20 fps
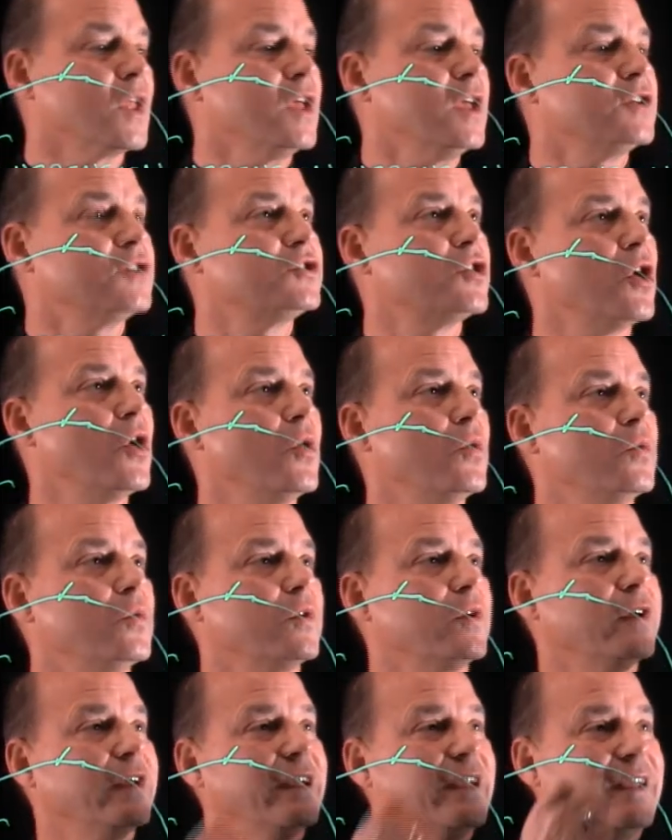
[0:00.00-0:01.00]
So
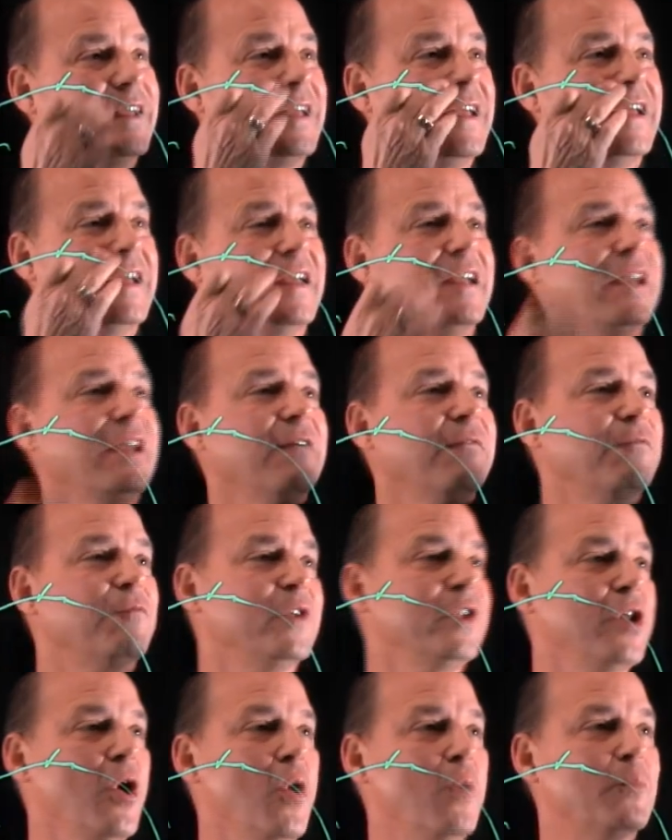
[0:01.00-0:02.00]
if
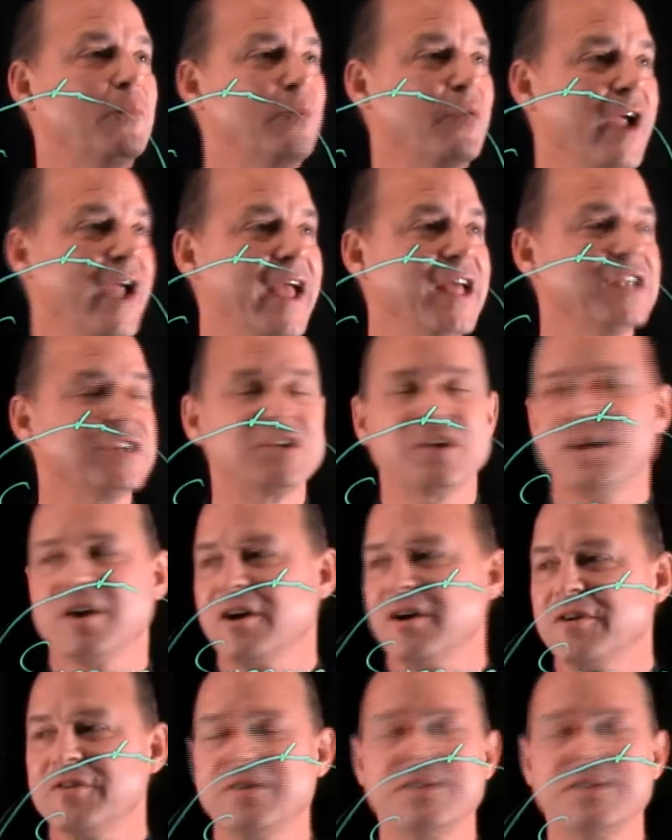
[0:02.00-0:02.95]
we don't branch here,